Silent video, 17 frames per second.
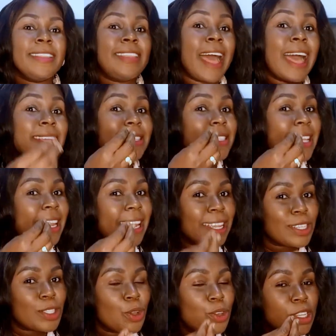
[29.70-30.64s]
That
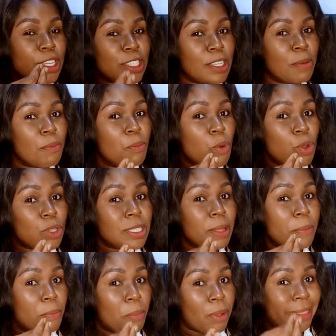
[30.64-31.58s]
selection is the
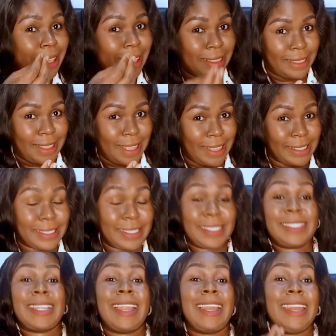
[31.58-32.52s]
most important thing.
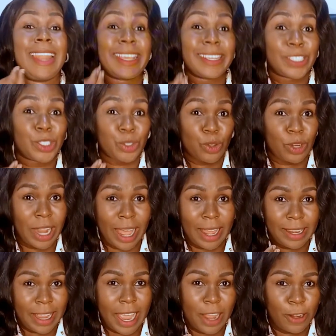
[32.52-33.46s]
Selection
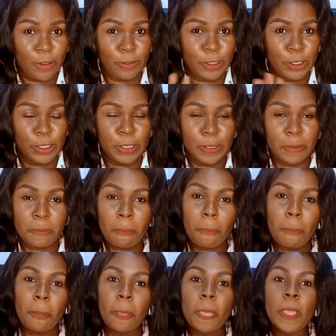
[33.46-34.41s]
at the end of the day.
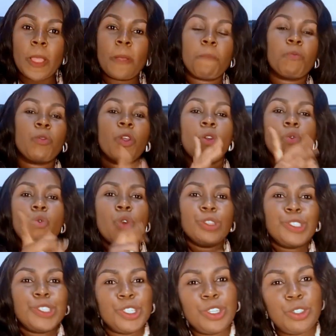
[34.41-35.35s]

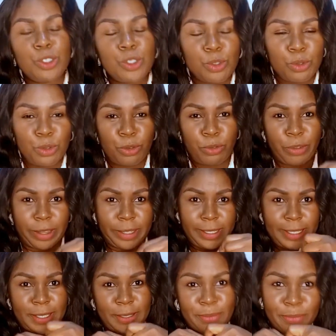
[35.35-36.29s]
What do you need to do
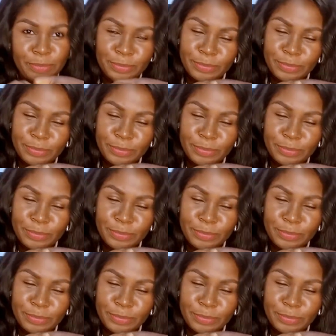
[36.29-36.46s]
first?